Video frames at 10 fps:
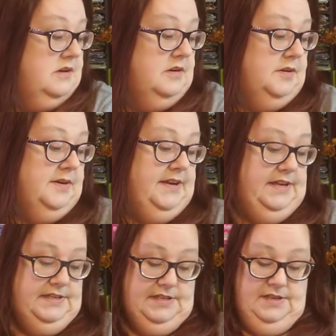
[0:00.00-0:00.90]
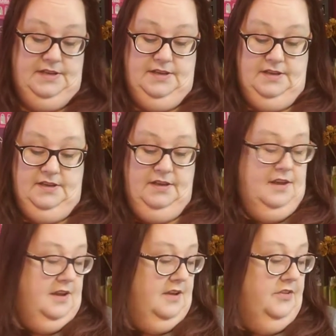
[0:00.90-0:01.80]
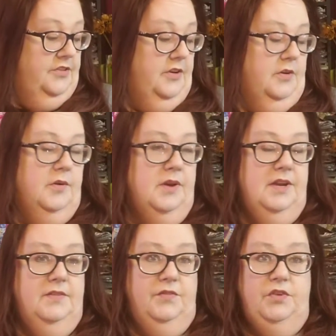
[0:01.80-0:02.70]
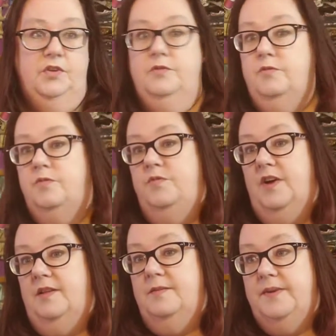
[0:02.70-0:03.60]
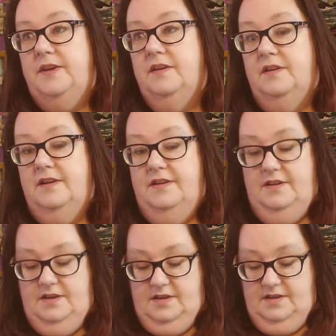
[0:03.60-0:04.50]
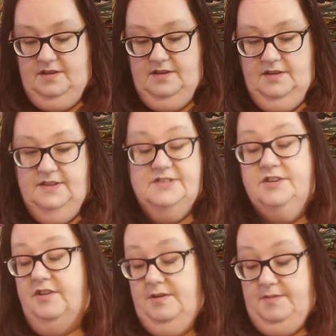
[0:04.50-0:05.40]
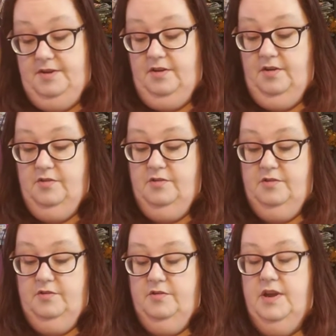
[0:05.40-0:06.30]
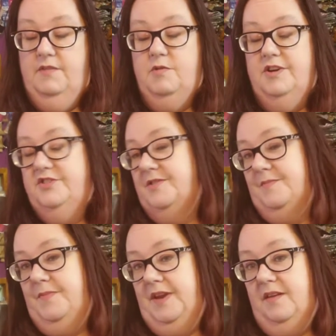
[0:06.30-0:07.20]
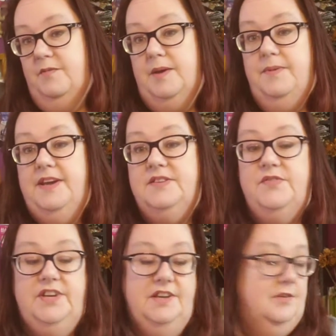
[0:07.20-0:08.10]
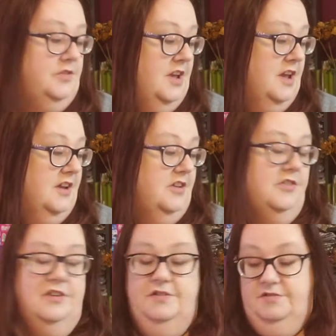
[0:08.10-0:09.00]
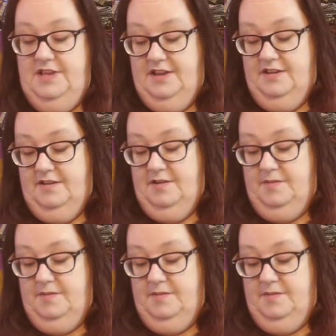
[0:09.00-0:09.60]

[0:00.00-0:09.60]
All right, So if you follow me on Instagram at all or have watched any of my past videos, you know that